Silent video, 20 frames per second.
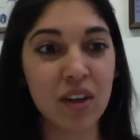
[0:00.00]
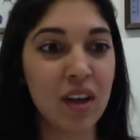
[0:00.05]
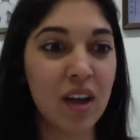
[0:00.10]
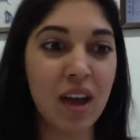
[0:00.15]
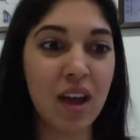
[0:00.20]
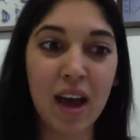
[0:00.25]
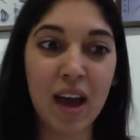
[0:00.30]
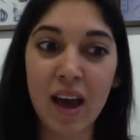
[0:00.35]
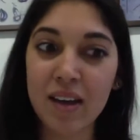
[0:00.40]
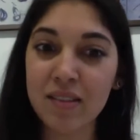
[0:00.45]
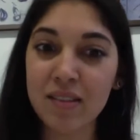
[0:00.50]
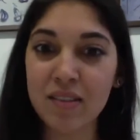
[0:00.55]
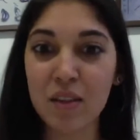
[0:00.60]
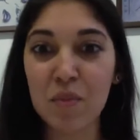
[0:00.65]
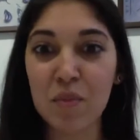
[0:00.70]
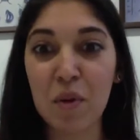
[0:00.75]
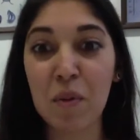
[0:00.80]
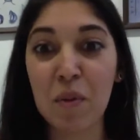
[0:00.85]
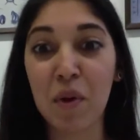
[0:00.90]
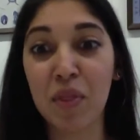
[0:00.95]
ask them
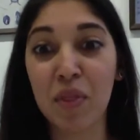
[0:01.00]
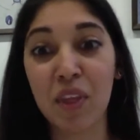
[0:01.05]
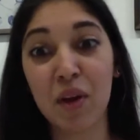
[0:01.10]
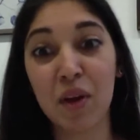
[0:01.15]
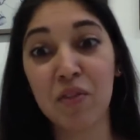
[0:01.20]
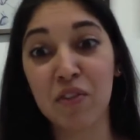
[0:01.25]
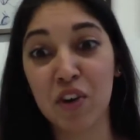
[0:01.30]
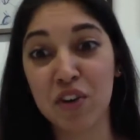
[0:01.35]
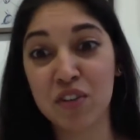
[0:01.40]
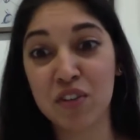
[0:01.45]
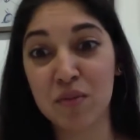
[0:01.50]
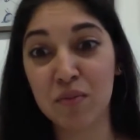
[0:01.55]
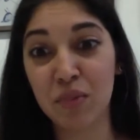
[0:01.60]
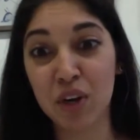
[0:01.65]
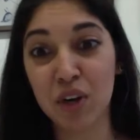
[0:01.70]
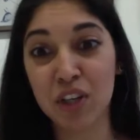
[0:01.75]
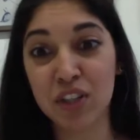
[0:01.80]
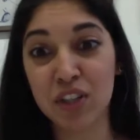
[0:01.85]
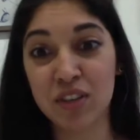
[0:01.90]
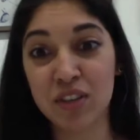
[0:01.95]
about their first
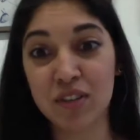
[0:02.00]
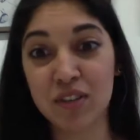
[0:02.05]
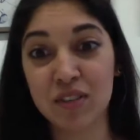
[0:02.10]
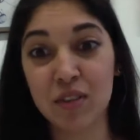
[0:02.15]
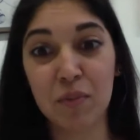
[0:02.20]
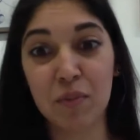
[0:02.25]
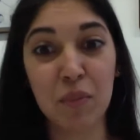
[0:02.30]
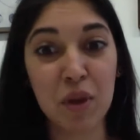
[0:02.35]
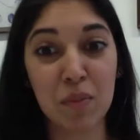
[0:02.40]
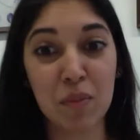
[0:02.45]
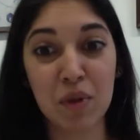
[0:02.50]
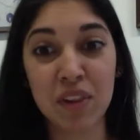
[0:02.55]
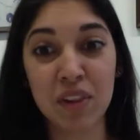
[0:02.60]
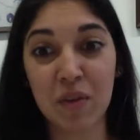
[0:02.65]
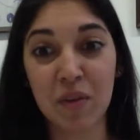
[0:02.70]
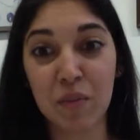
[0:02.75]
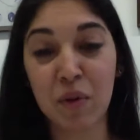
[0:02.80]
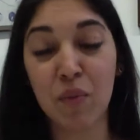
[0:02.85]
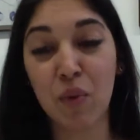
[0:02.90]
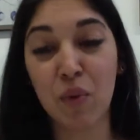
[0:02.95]
impressions, the people that have
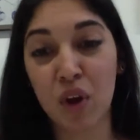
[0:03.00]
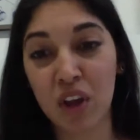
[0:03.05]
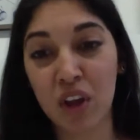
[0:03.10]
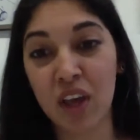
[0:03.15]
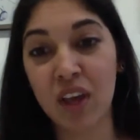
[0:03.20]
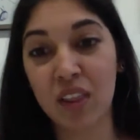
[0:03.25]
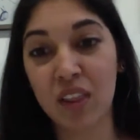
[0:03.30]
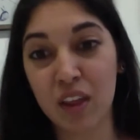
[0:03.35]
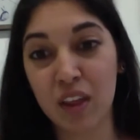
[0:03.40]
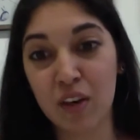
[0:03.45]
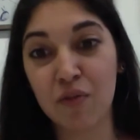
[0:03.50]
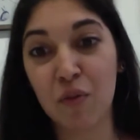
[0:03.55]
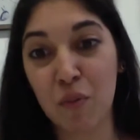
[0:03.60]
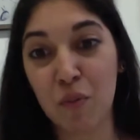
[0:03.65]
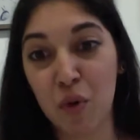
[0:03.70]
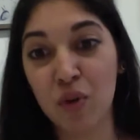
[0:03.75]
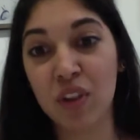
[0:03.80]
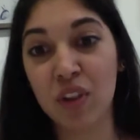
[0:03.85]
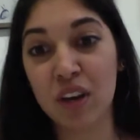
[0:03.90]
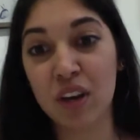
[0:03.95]
been working there for more
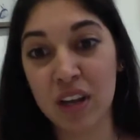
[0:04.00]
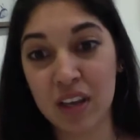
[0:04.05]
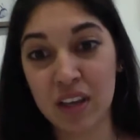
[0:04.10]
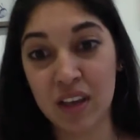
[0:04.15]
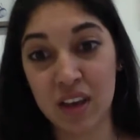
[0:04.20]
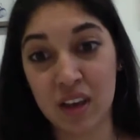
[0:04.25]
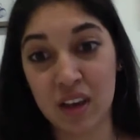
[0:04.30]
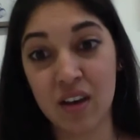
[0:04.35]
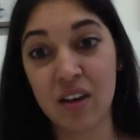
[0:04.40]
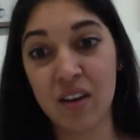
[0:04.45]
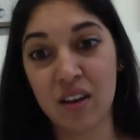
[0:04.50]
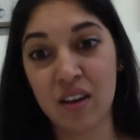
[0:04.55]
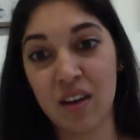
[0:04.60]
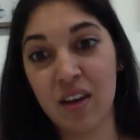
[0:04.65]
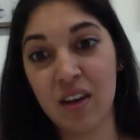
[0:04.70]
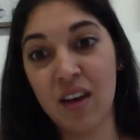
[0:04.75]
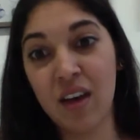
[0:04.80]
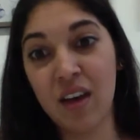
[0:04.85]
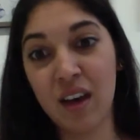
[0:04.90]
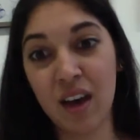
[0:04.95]
than a year.
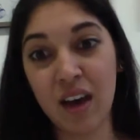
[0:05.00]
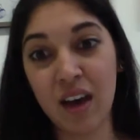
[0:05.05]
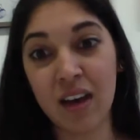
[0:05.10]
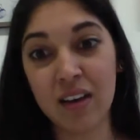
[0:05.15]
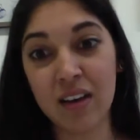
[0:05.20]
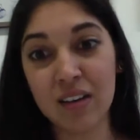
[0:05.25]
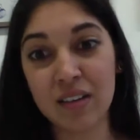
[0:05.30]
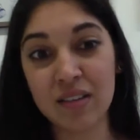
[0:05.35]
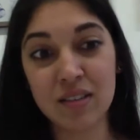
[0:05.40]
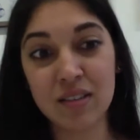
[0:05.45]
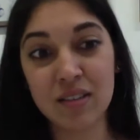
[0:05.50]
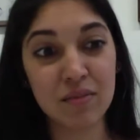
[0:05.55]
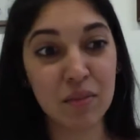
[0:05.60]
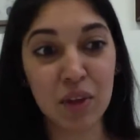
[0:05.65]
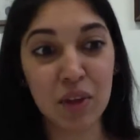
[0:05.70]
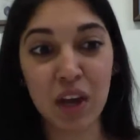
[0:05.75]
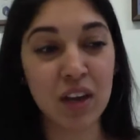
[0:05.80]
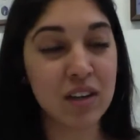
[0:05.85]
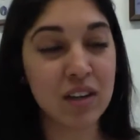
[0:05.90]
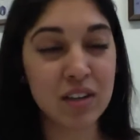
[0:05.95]
And
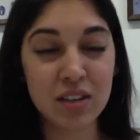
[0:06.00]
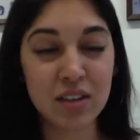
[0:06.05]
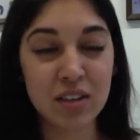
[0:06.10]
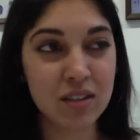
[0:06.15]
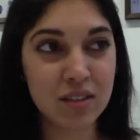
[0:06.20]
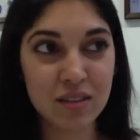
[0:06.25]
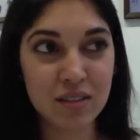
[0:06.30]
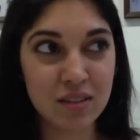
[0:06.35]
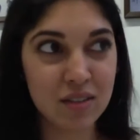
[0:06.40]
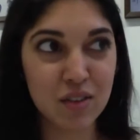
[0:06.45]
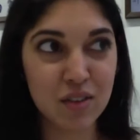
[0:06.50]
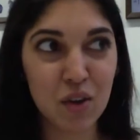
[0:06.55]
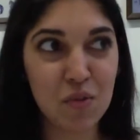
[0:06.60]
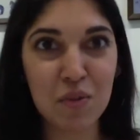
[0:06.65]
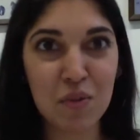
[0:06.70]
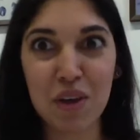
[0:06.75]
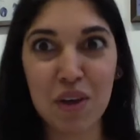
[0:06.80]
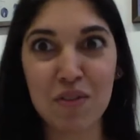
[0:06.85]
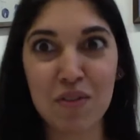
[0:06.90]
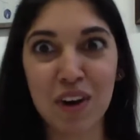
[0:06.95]
yeah, just don't be
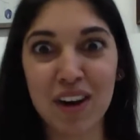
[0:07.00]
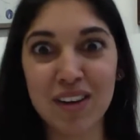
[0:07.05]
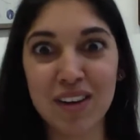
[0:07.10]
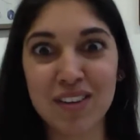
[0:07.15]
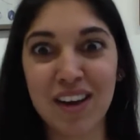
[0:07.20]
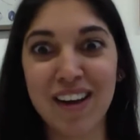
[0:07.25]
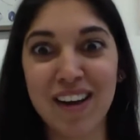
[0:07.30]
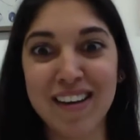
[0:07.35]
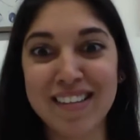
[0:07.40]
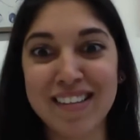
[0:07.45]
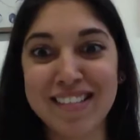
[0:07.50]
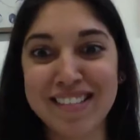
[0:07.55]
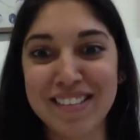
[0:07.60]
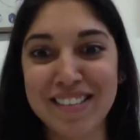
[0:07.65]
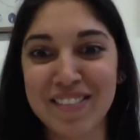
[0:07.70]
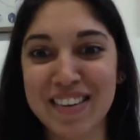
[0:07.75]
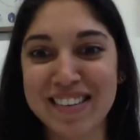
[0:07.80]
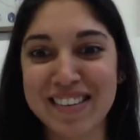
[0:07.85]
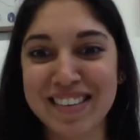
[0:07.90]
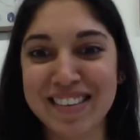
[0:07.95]
afraid to ask,
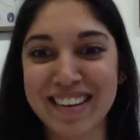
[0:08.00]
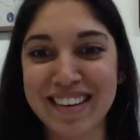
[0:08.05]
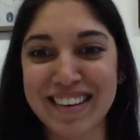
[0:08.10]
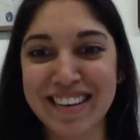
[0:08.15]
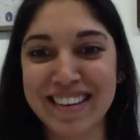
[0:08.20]
basically.